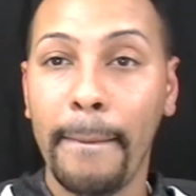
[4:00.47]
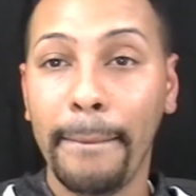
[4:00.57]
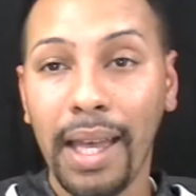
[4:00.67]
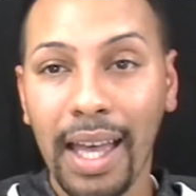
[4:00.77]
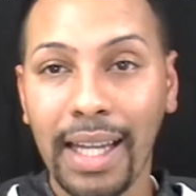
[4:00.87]

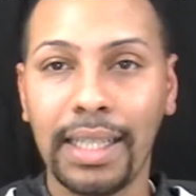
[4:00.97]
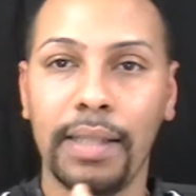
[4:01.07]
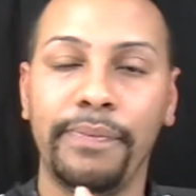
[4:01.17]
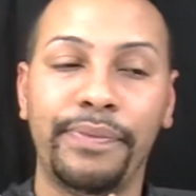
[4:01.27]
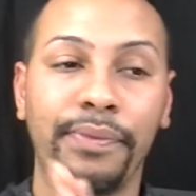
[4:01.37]
But
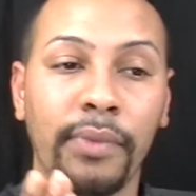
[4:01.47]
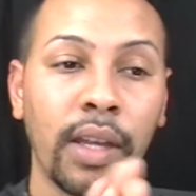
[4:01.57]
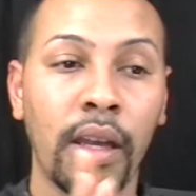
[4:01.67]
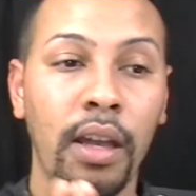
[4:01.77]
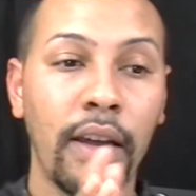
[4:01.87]

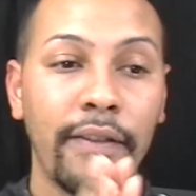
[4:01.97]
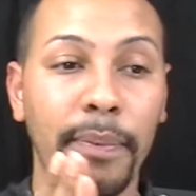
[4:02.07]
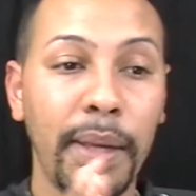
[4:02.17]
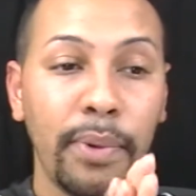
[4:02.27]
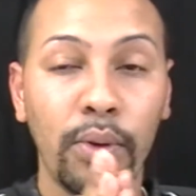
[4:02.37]
for
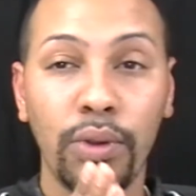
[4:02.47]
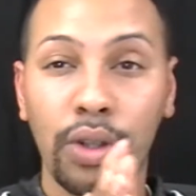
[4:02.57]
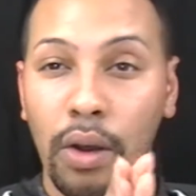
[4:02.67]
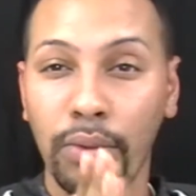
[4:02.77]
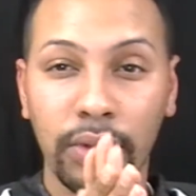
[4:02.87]
people who
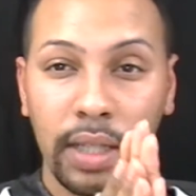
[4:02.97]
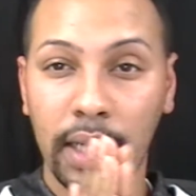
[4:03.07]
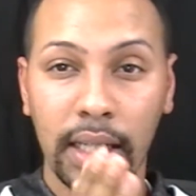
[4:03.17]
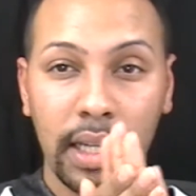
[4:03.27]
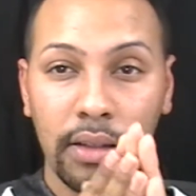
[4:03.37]
don't
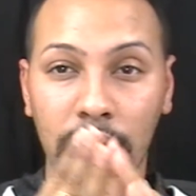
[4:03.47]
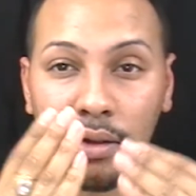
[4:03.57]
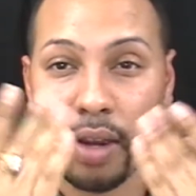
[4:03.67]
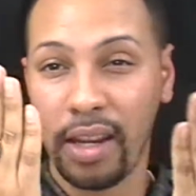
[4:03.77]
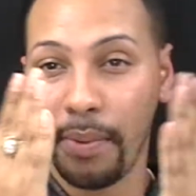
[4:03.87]
tend to get a little
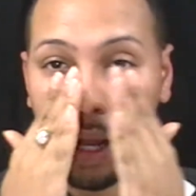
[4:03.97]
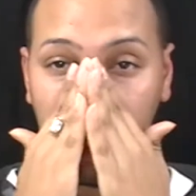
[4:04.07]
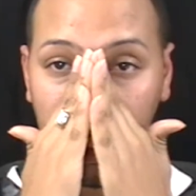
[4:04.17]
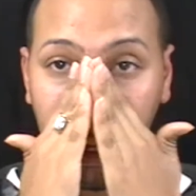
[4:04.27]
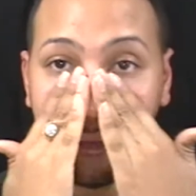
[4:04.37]
dry, you
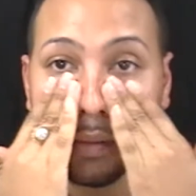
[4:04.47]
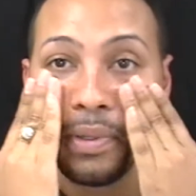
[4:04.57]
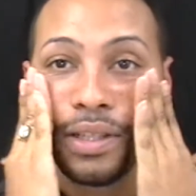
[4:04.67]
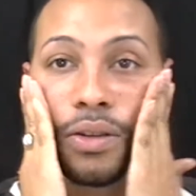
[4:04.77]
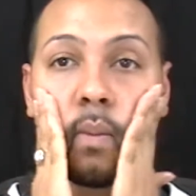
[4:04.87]
probably don't have to
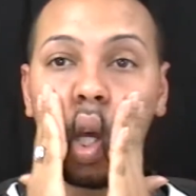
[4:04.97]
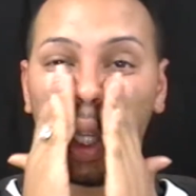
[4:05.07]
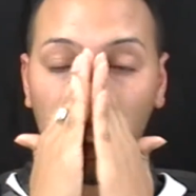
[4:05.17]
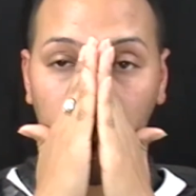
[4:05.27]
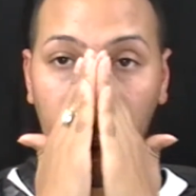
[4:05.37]
put so
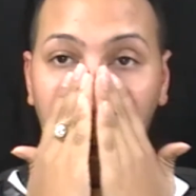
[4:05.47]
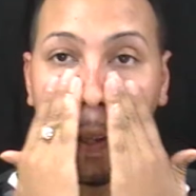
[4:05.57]
much.